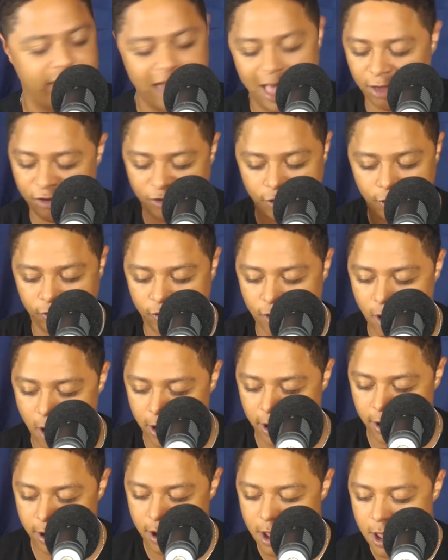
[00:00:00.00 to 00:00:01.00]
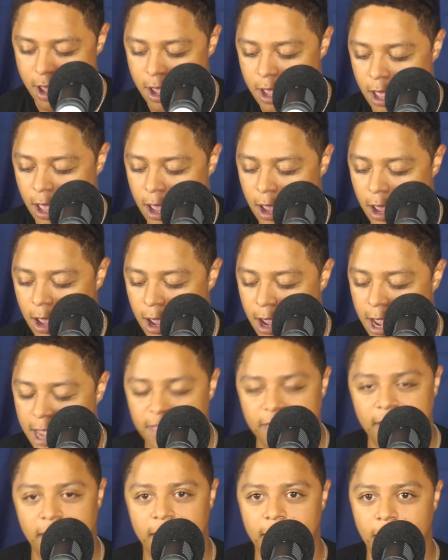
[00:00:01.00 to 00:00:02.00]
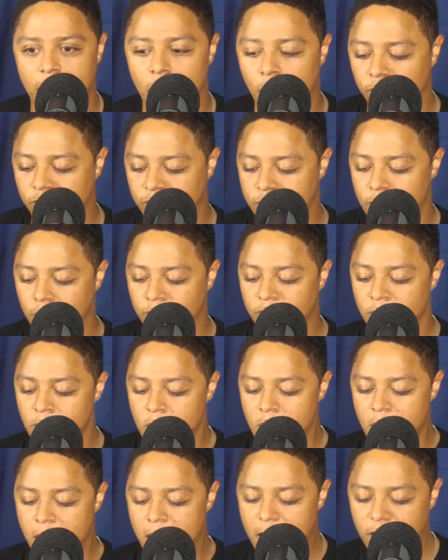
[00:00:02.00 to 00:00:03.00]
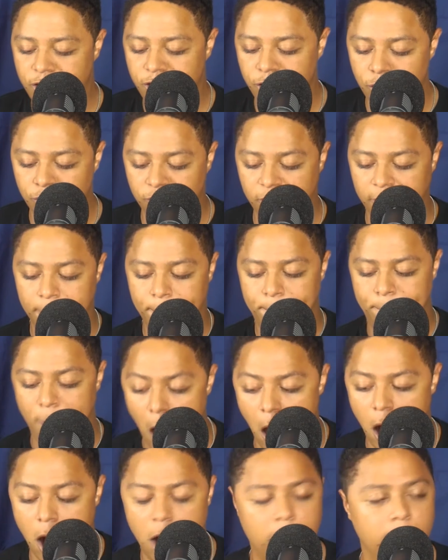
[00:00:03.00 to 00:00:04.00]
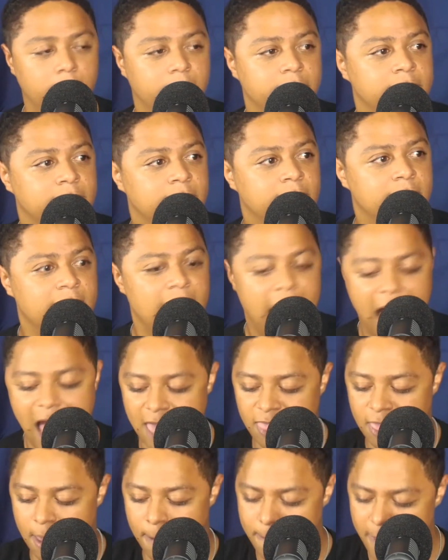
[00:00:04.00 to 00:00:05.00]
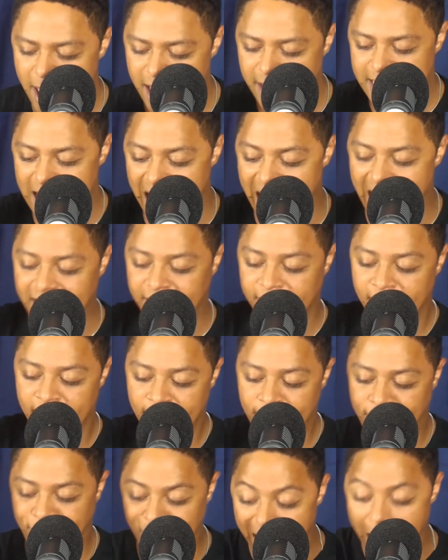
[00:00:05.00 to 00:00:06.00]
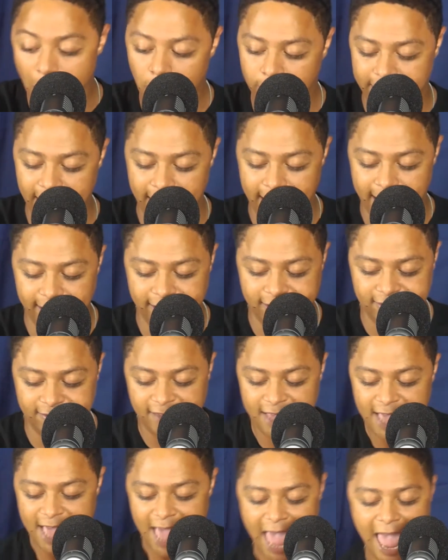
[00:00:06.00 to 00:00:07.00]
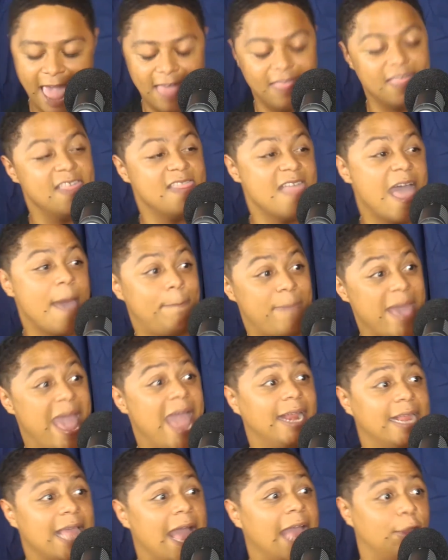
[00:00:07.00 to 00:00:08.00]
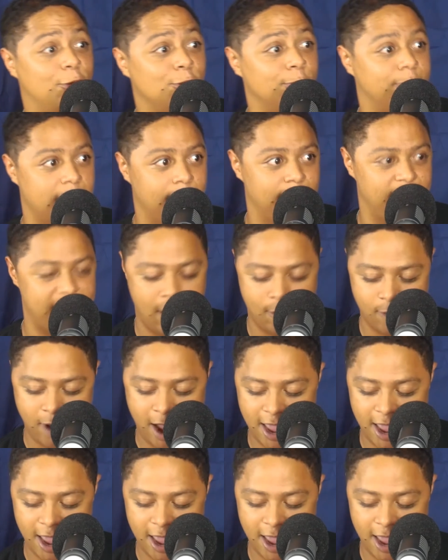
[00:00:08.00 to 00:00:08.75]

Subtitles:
The talent show started. And the host goes, introducing Bird and the Midnight Falcons. And then that bad guy group comes out, right?